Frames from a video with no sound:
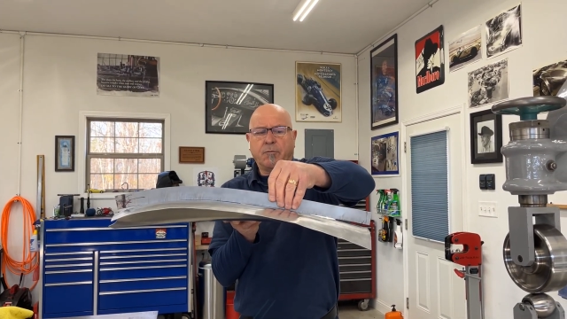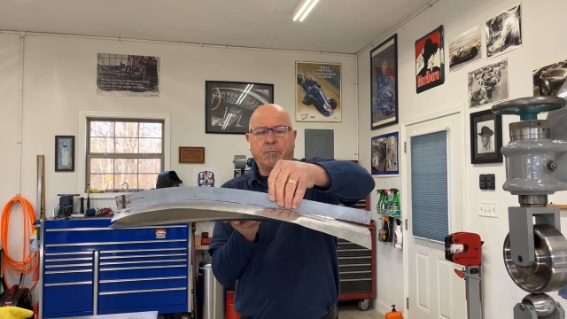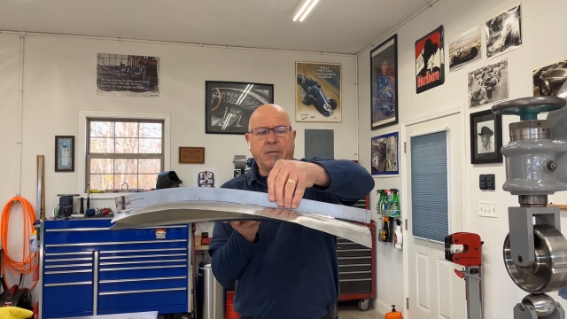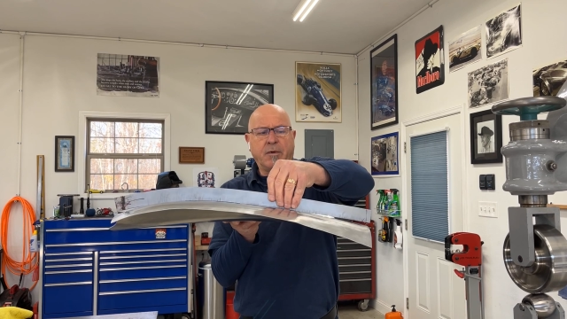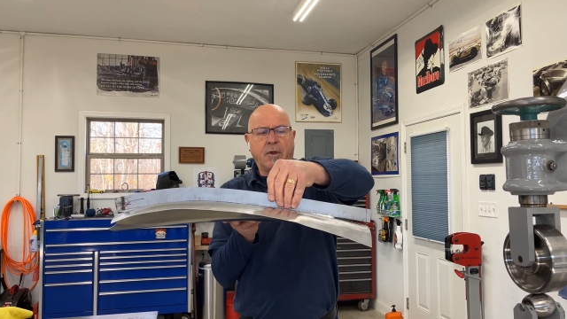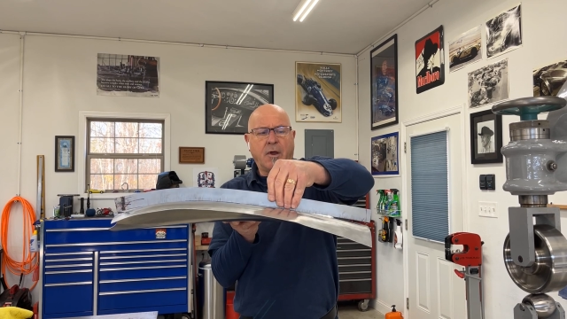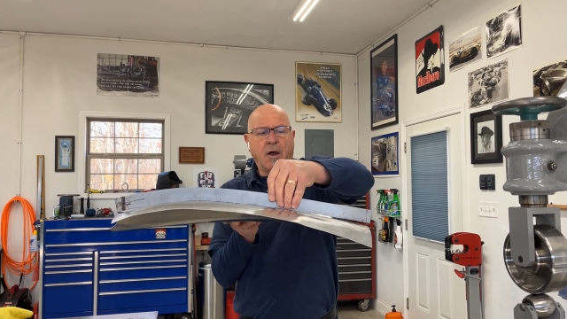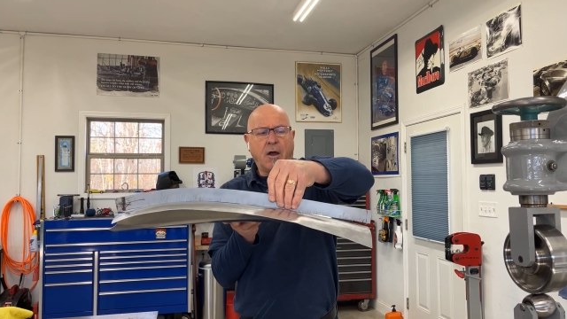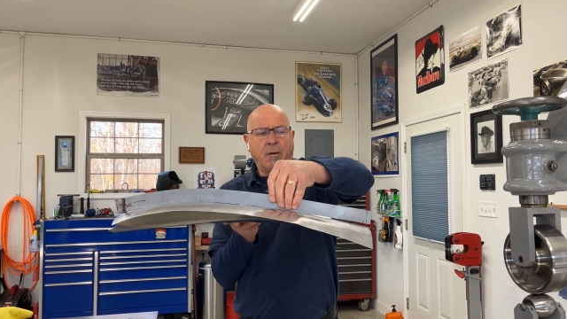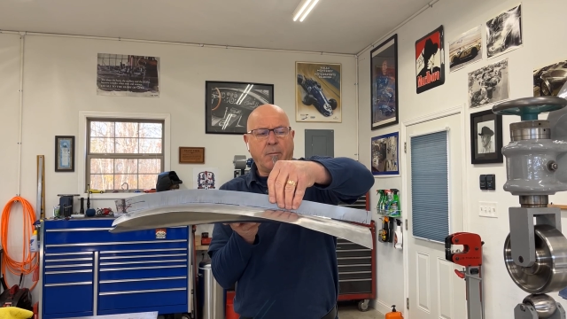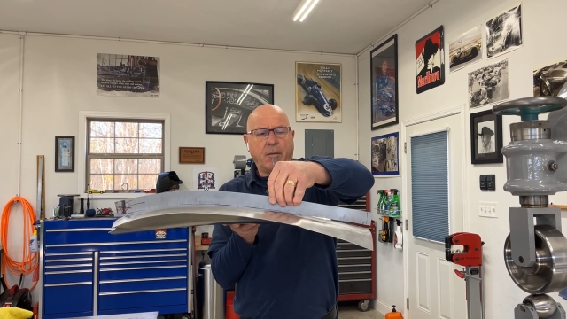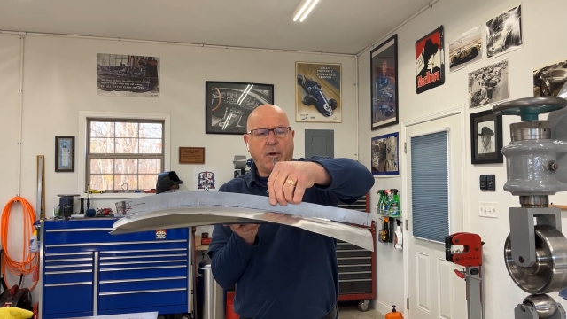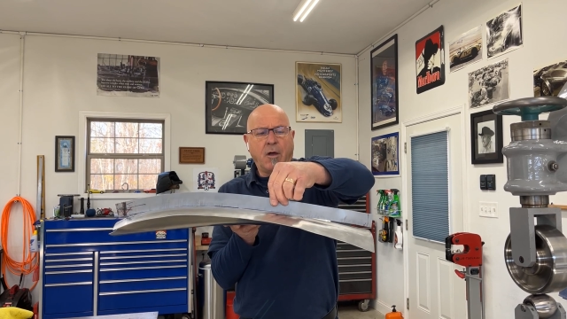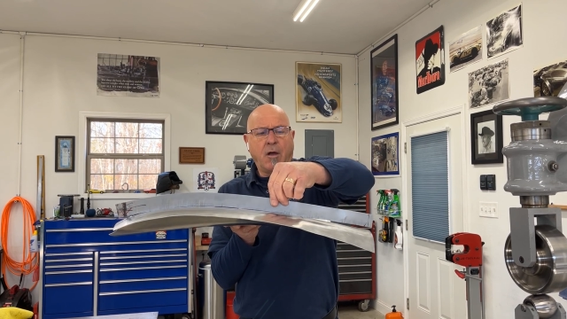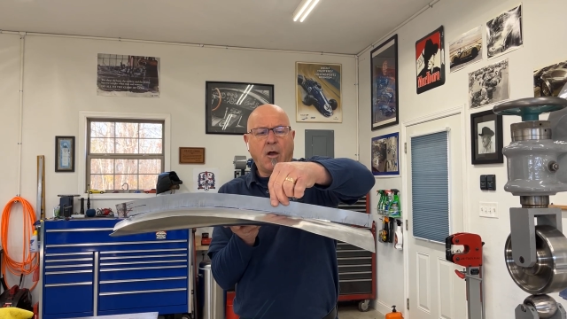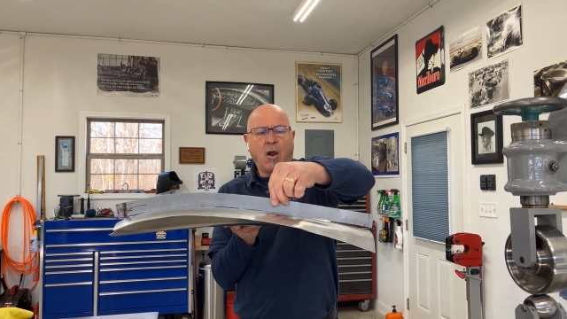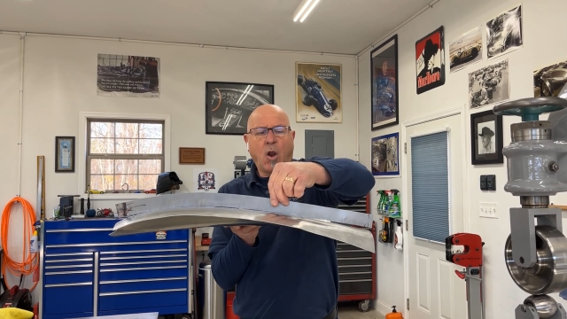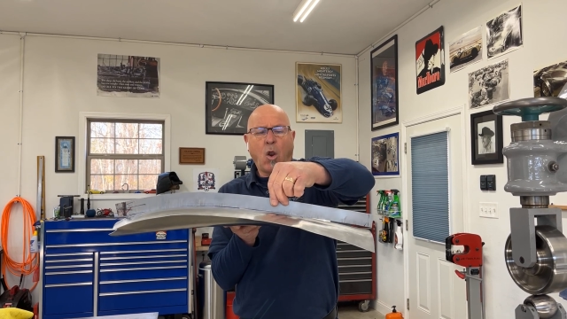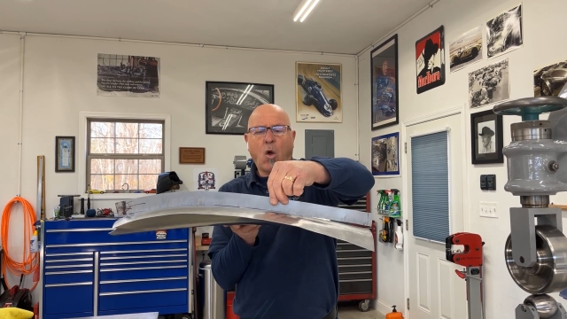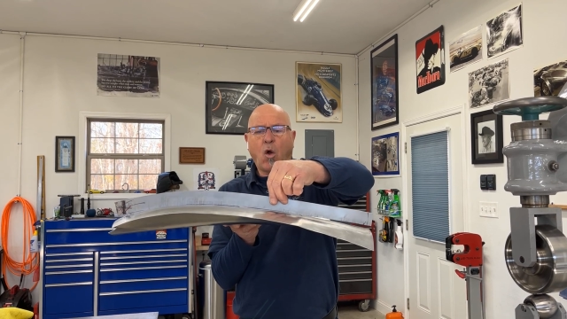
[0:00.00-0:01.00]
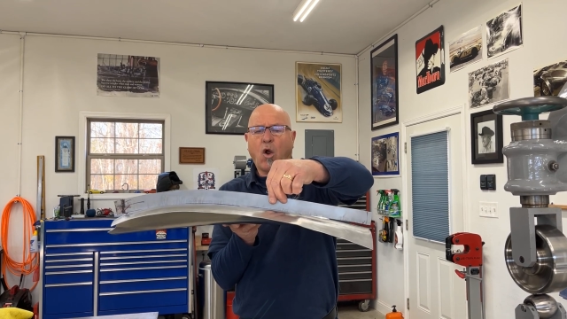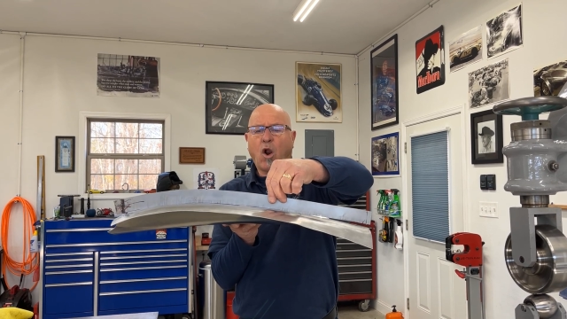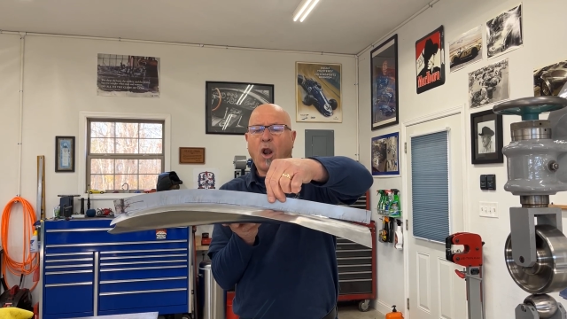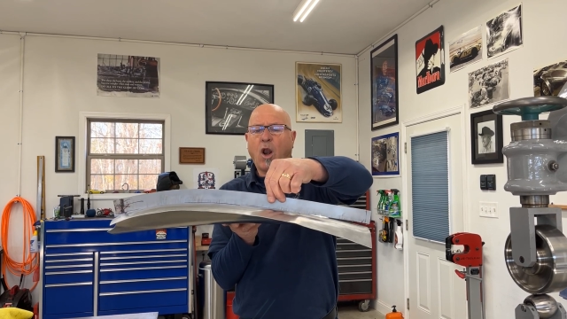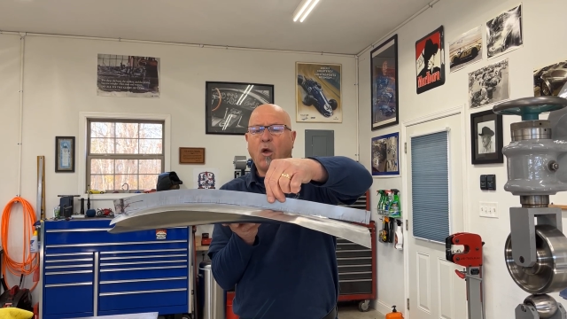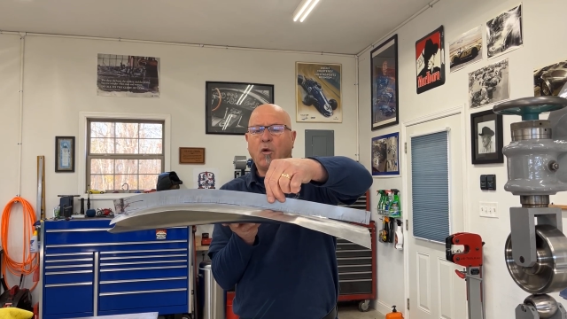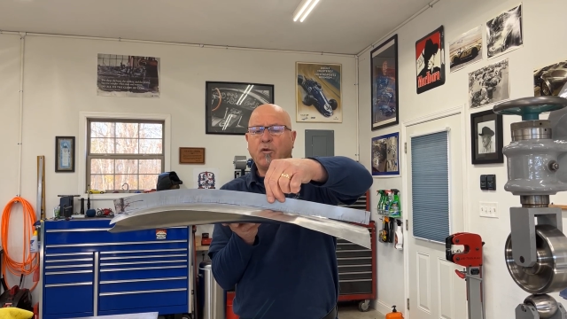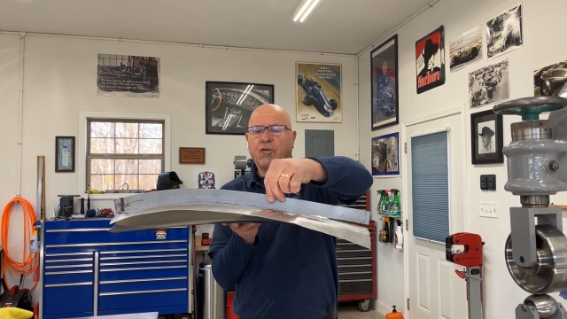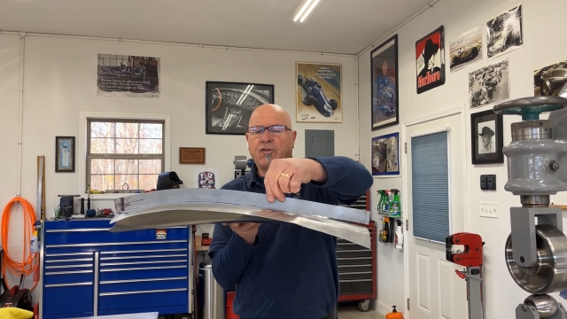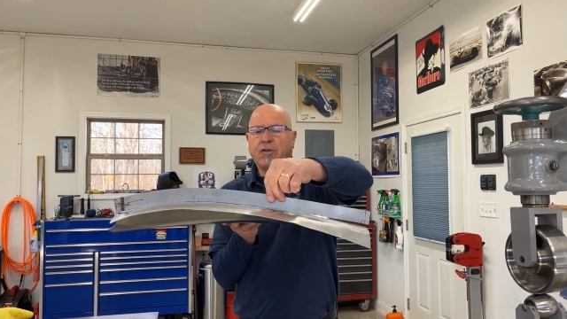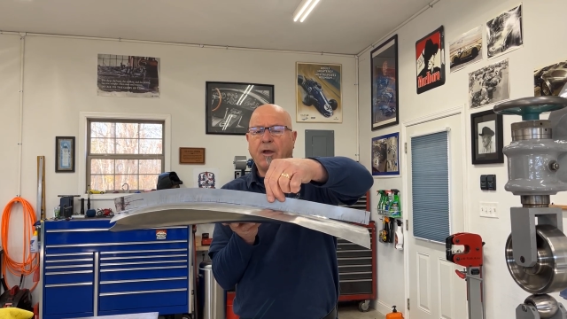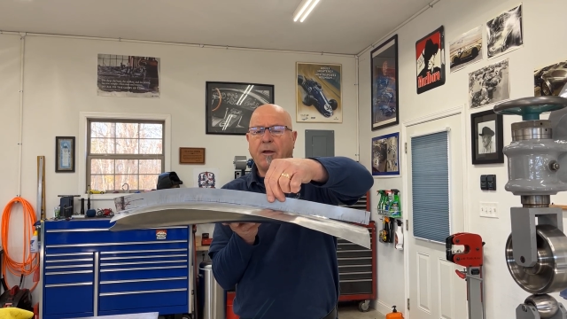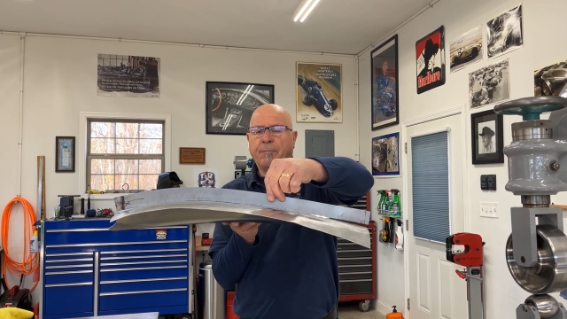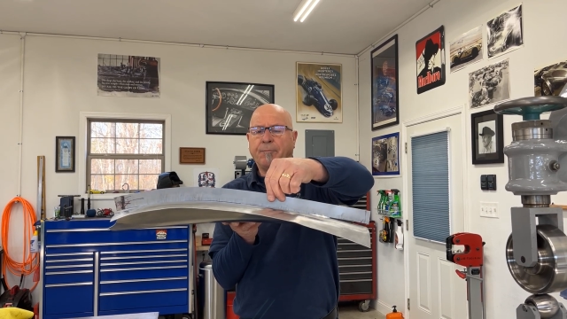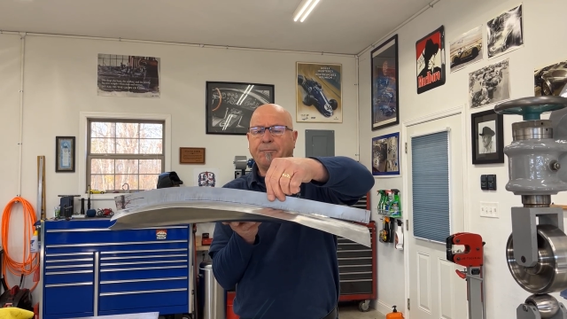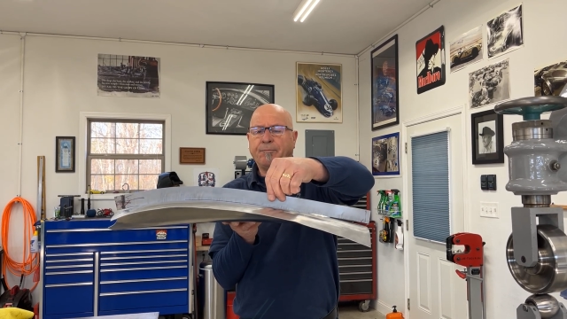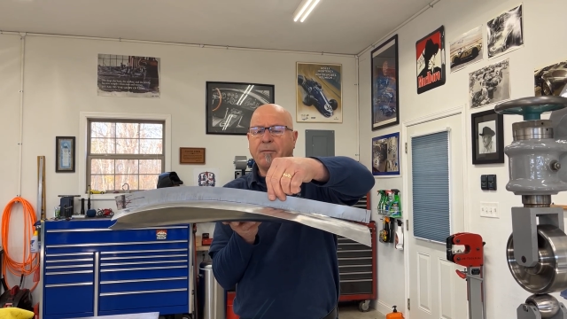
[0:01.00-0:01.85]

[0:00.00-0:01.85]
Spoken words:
become a lot closer.